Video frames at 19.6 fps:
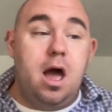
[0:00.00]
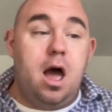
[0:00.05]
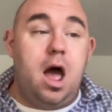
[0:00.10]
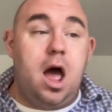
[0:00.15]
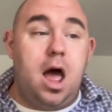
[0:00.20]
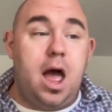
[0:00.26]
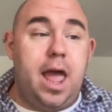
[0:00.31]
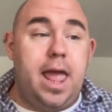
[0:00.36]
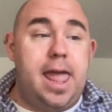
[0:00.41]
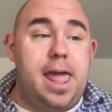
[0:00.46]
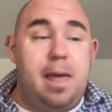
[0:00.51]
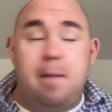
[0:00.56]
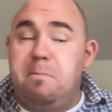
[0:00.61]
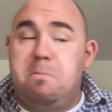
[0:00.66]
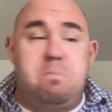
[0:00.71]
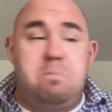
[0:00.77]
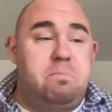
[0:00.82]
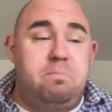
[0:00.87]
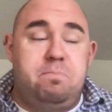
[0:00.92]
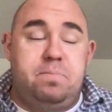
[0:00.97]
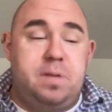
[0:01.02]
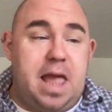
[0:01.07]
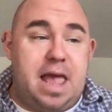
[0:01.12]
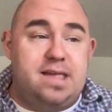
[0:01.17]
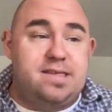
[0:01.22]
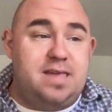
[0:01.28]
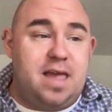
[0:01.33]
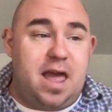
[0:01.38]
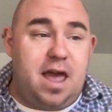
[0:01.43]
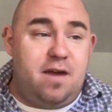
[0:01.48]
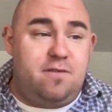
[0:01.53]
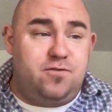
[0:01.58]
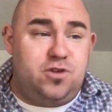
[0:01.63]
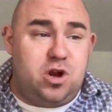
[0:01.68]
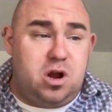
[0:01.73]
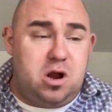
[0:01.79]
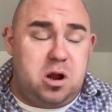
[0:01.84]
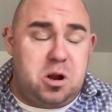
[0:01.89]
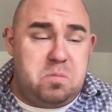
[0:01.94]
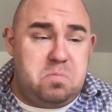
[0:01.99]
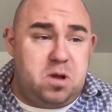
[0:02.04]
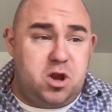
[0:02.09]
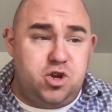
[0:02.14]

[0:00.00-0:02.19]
I as after